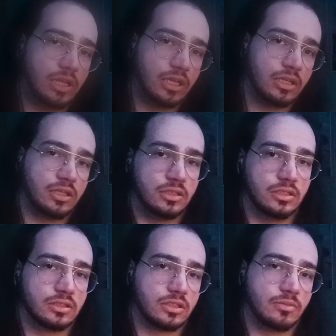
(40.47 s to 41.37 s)
link in
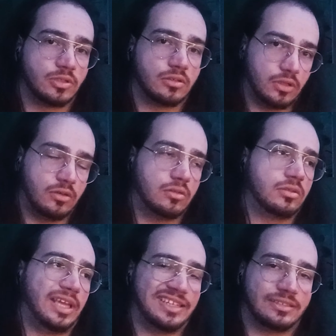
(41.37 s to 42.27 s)
the description. So
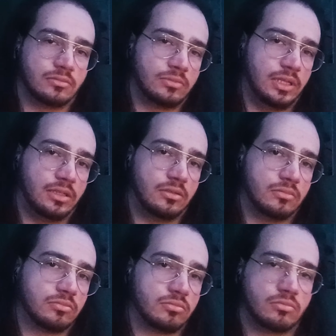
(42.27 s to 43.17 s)
yes, uh,
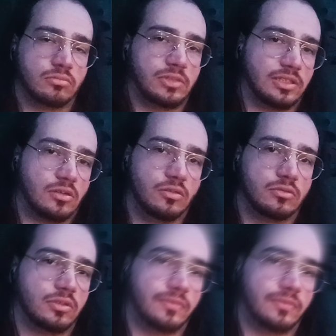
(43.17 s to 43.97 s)
let's go to